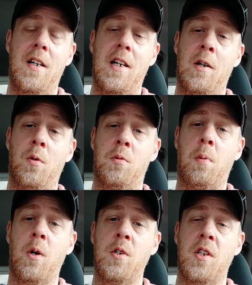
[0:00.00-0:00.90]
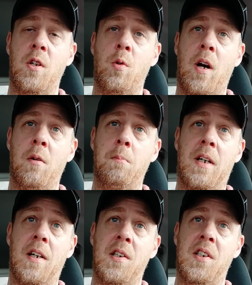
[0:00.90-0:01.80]
it was burned to the ground
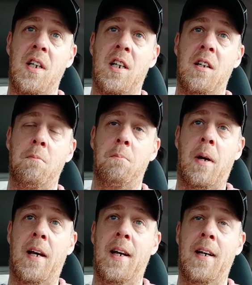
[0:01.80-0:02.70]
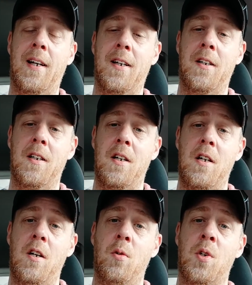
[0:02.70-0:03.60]
because they didn't pay
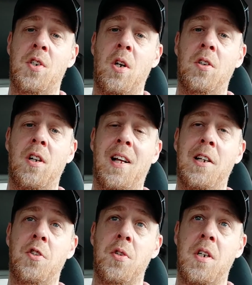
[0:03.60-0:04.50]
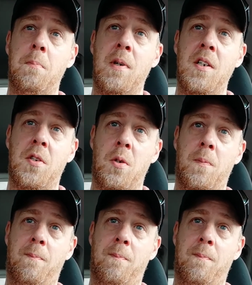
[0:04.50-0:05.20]
what's called derechos de piso